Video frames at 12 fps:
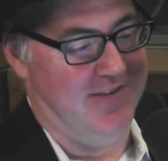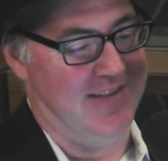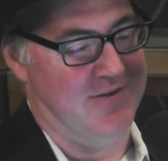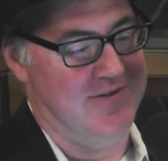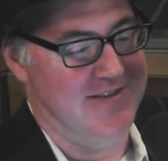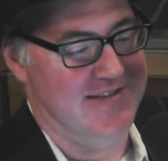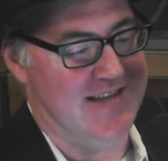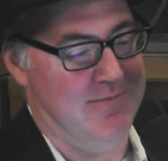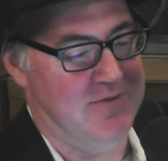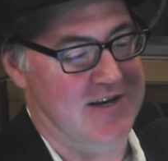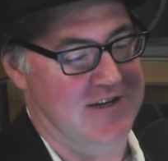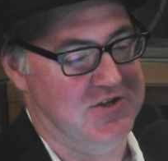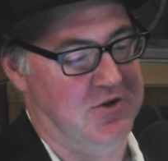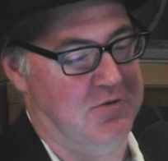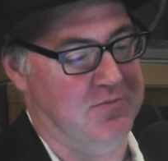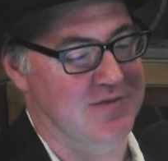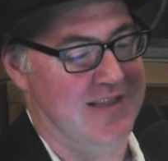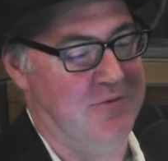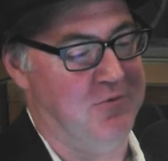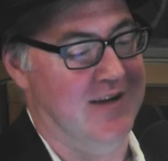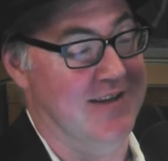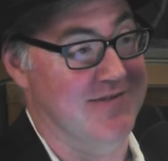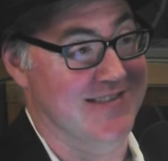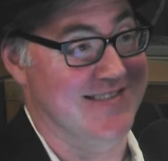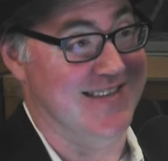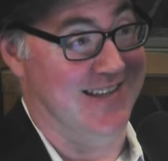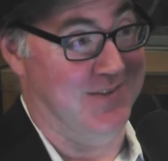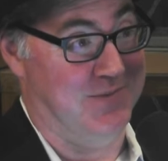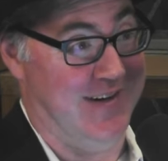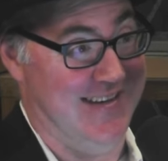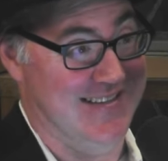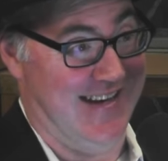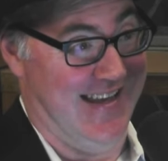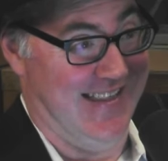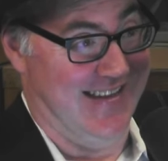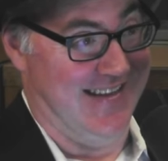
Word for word: They were in the same changing room, but they wouldn't even celebrate together.